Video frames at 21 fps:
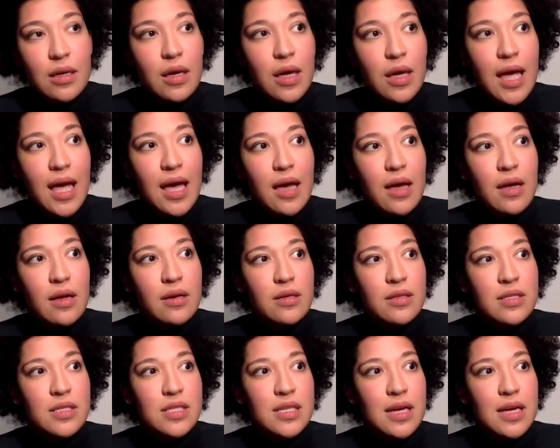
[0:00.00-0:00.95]

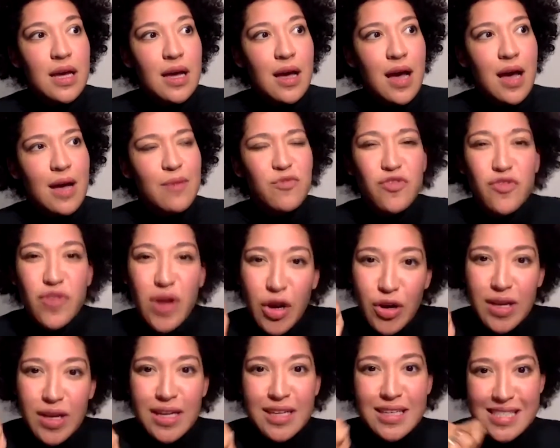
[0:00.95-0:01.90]
And I'm
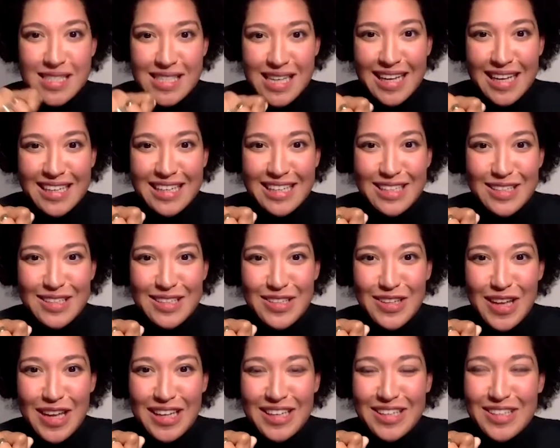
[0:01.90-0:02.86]
very excited,
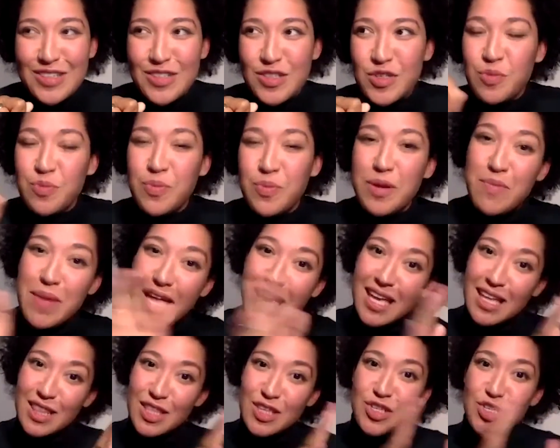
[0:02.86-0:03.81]
like to be
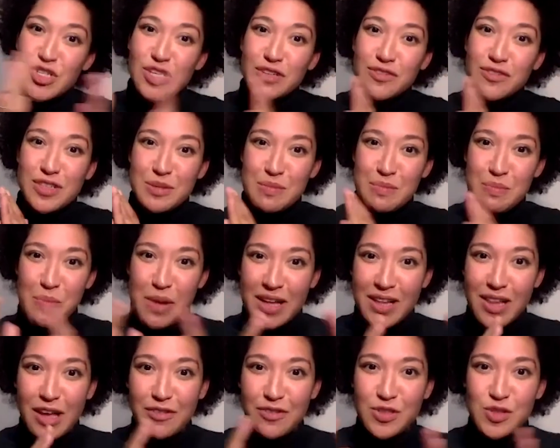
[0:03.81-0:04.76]
making this shift in my
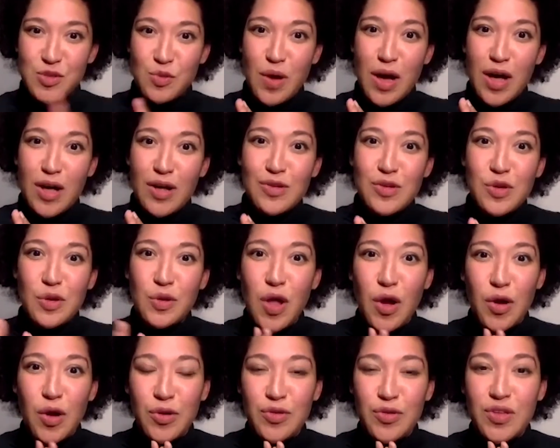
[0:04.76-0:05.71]
life as well, no
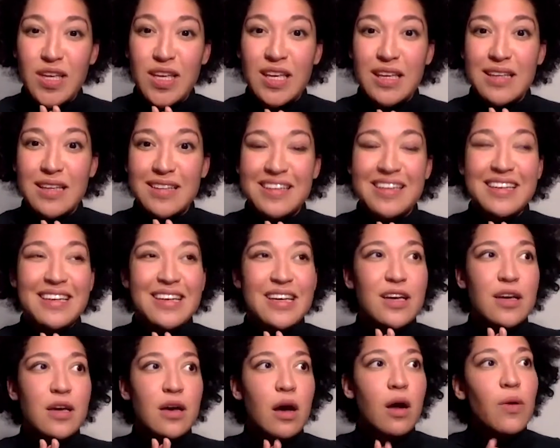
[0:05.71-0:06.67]
longer thinking,
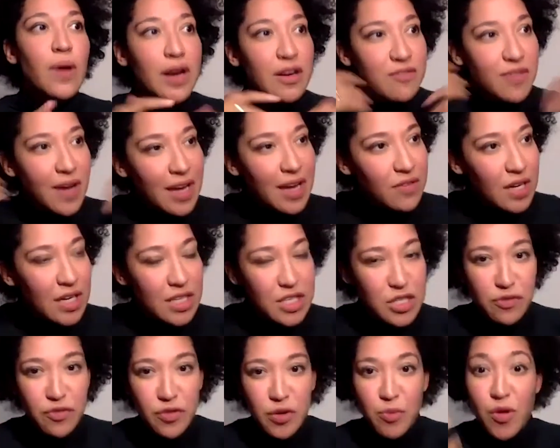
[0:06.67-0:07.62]
all right, if I have an
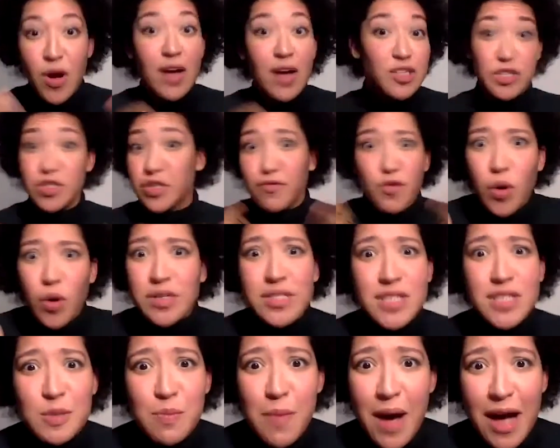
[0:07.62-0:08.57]
idea for a project, of course
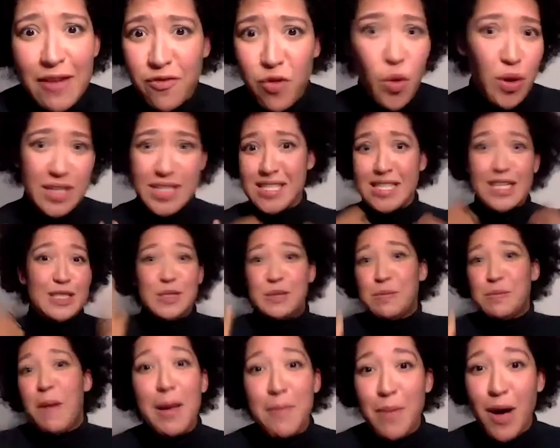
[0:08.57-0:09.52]
it's my voice and it's
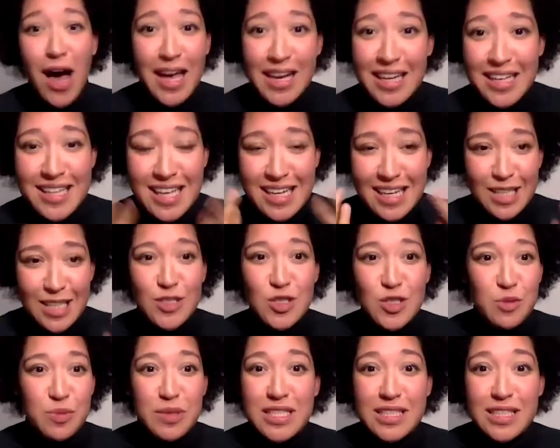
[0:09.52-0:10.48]
my body that needs
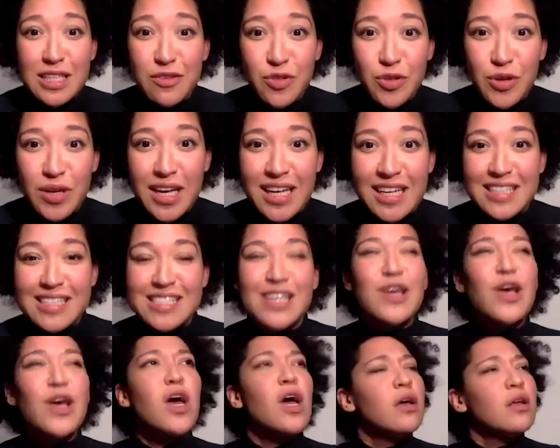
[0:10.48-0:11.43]
to be delivering it. It's
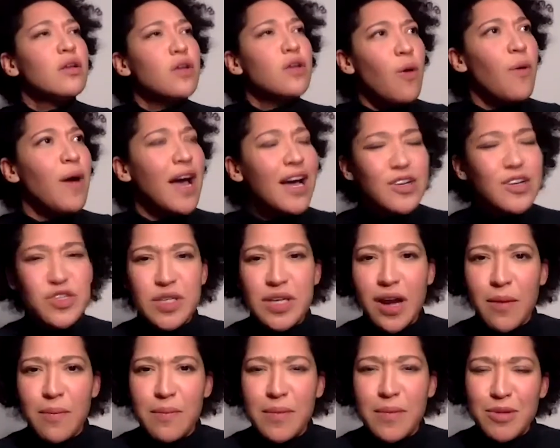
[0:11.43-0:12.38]
like, no, actually,
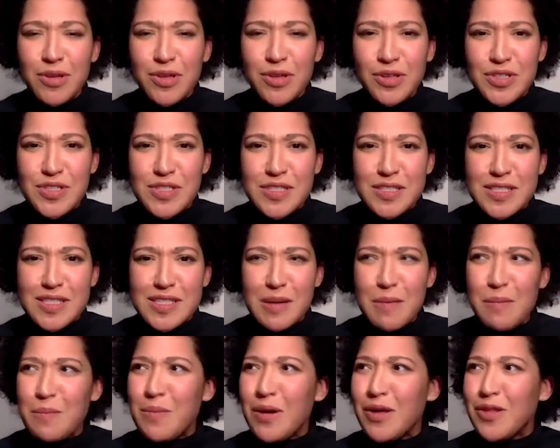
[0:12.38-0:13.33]
maybe there's
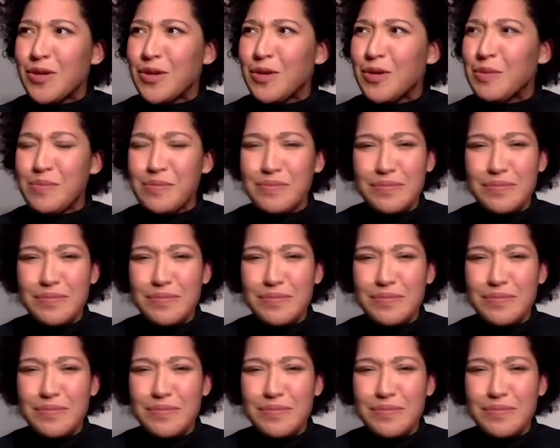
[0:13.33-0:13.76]
some other